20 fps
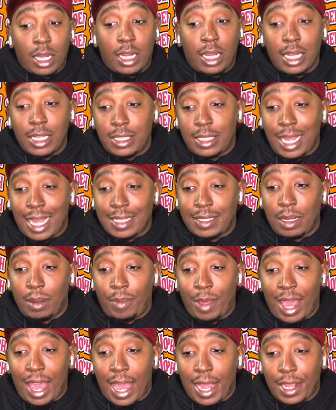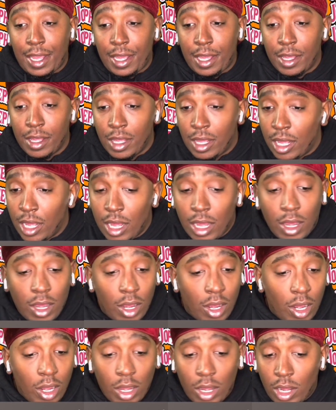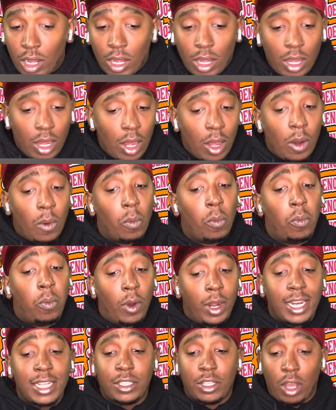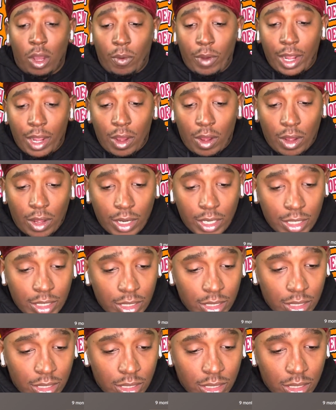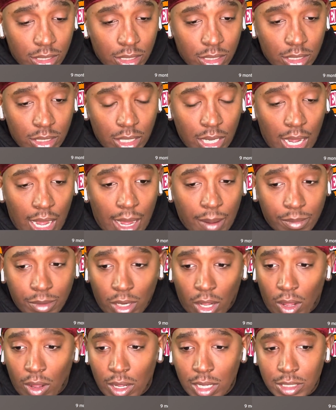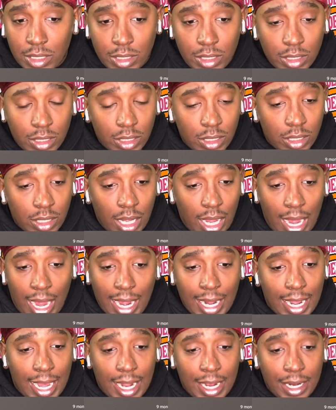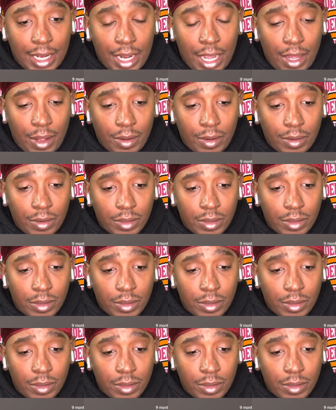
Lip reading: Cause that's a baddie. What is going on? I'm lost. I gotta know.